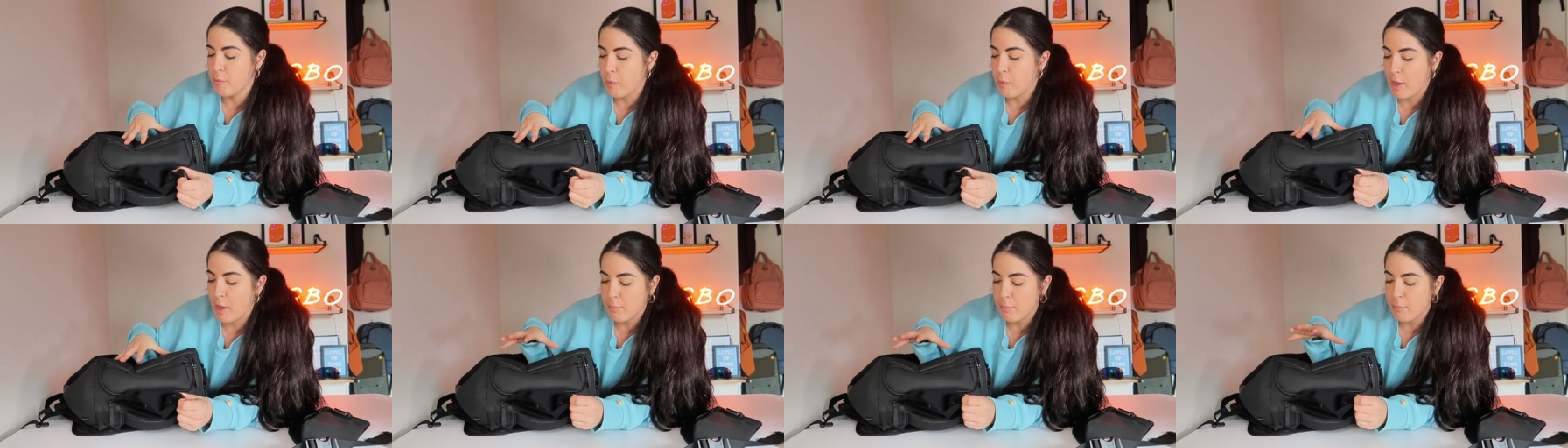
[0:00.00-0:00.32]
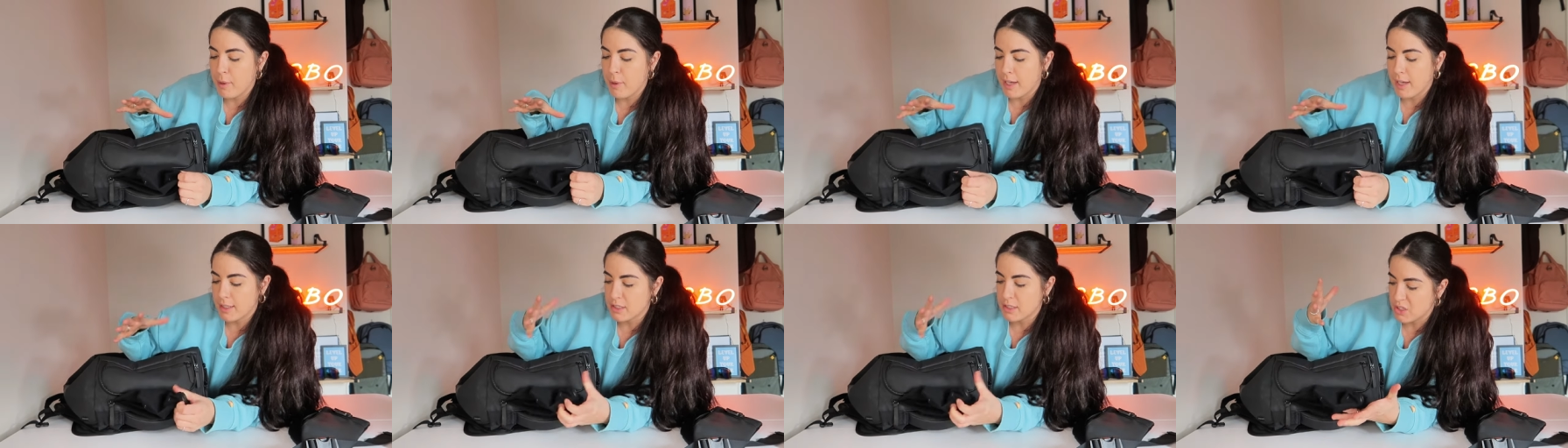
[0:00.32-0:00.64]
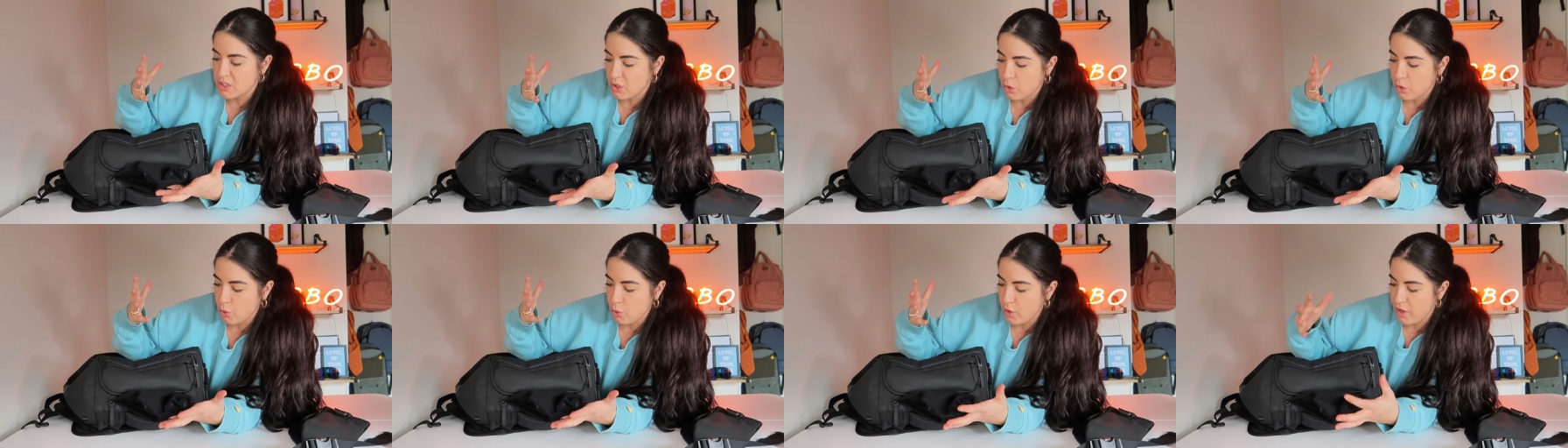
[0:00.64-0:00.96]
backpack
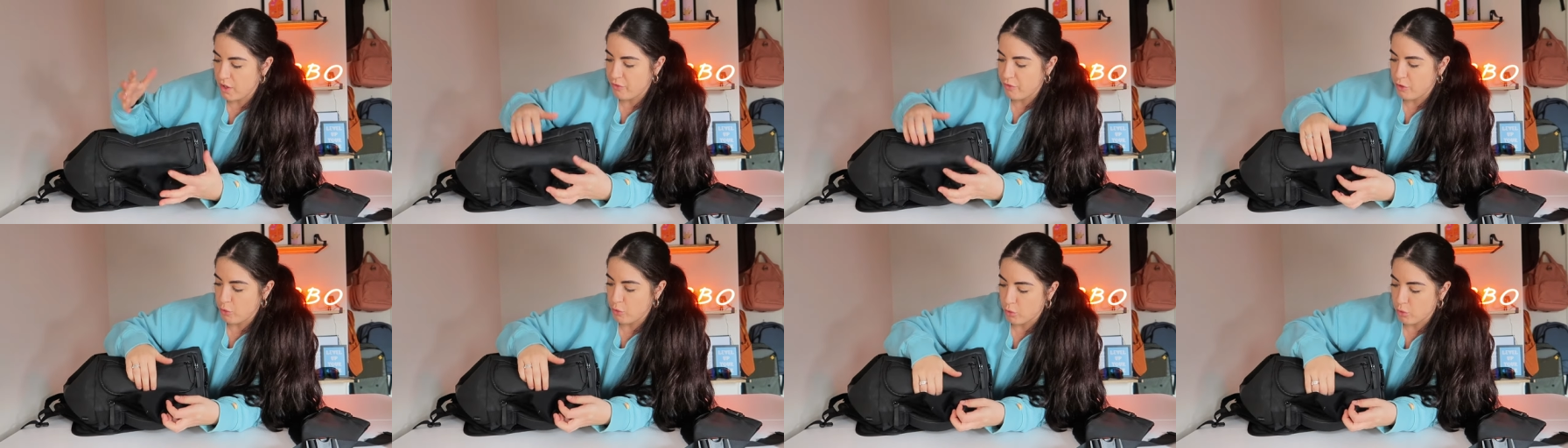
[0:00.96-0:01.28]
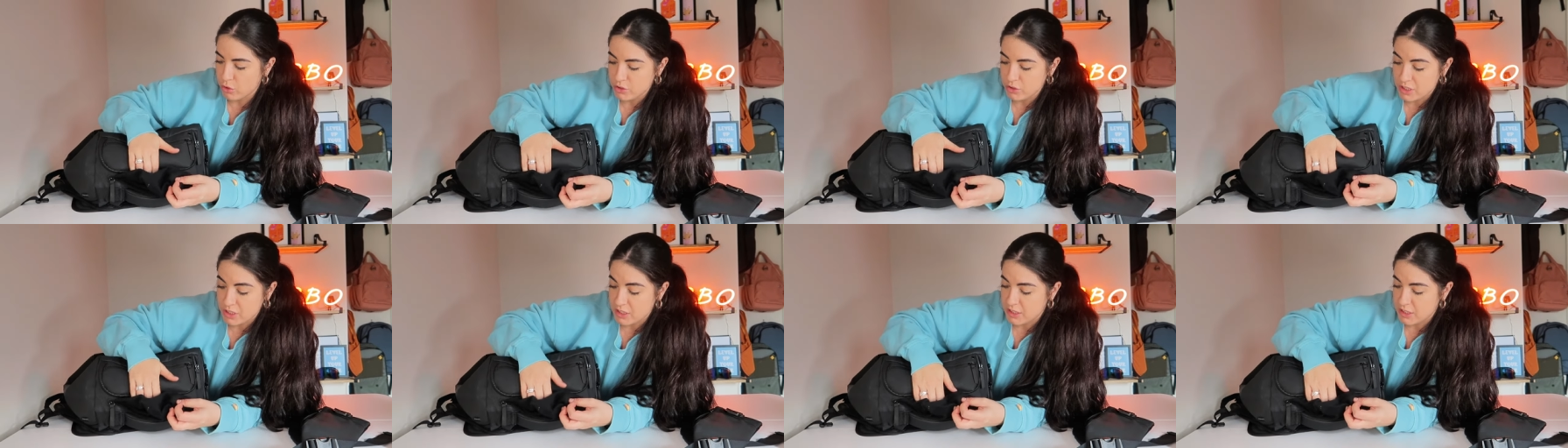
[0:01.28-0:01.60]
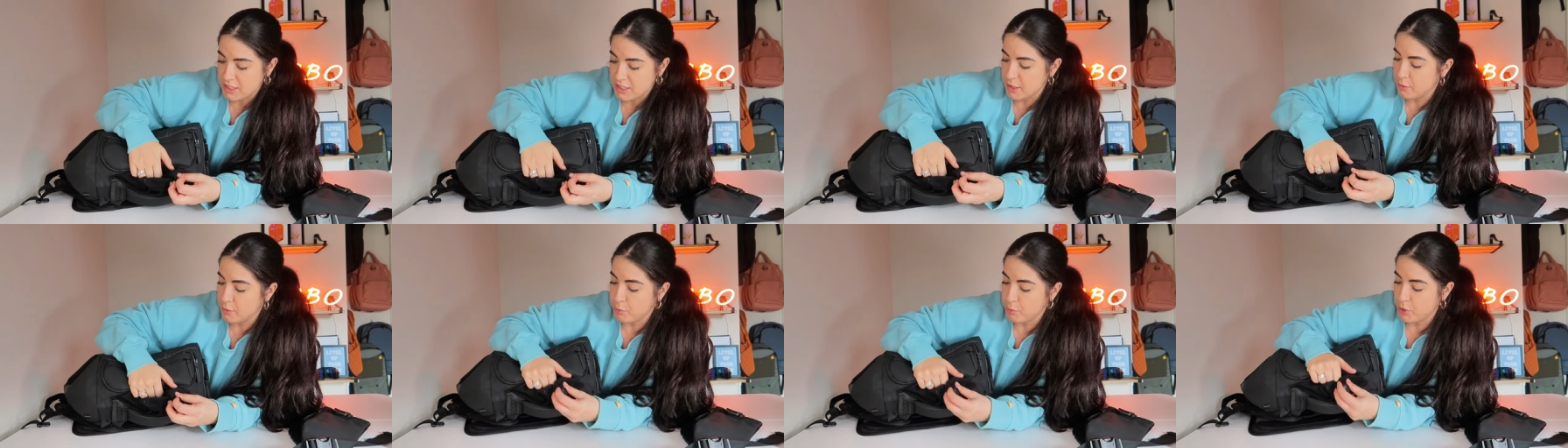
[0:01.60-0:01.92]
so if you wanted
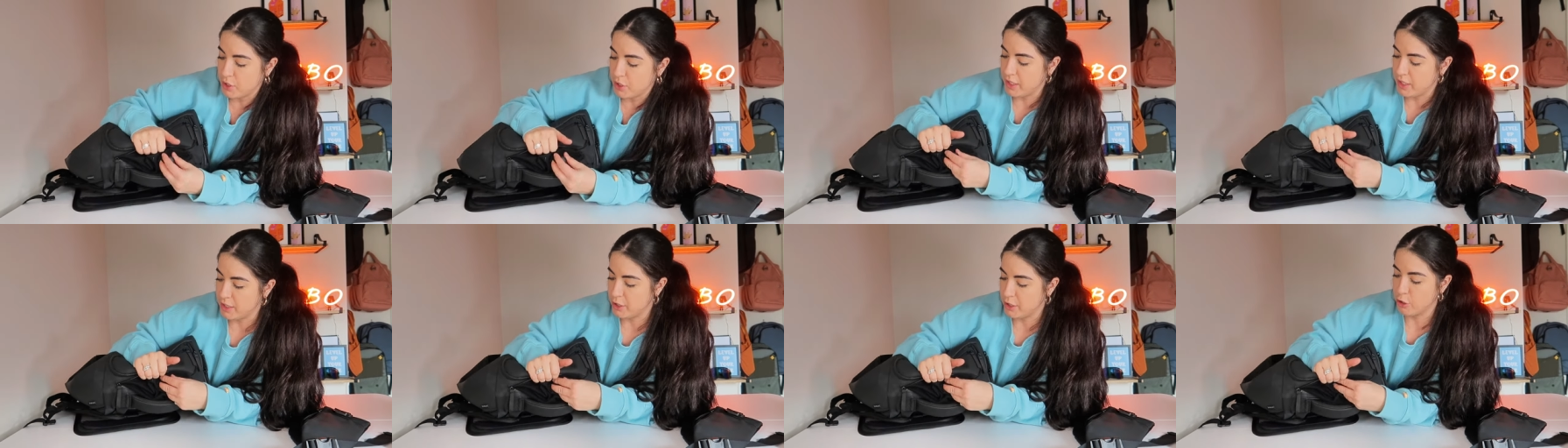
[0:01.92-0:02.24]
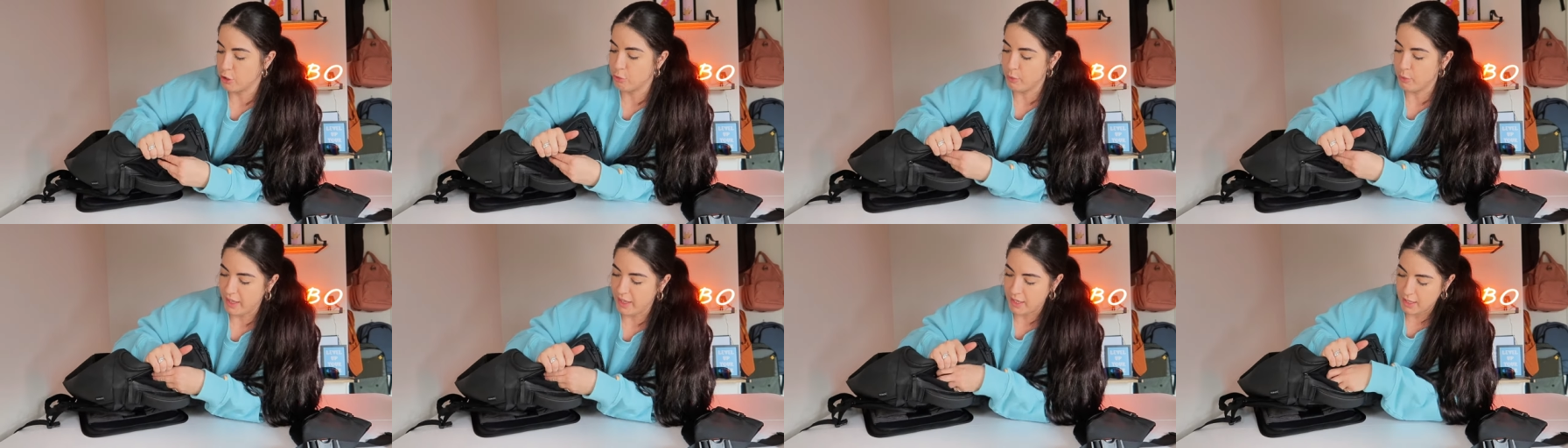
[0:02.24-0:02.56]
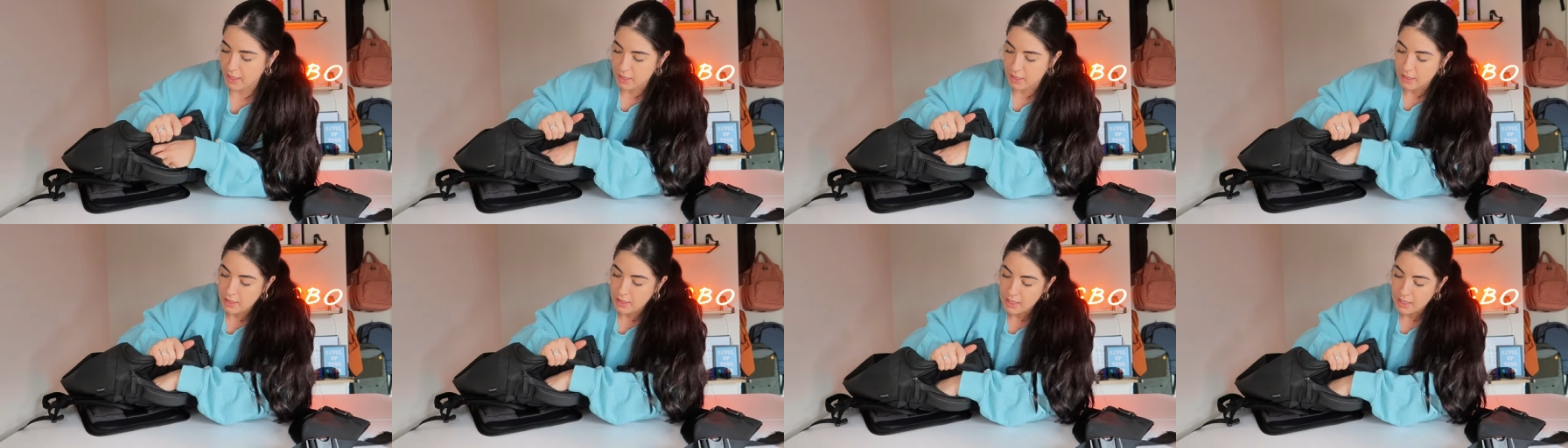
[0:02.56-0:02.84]
to put in your wee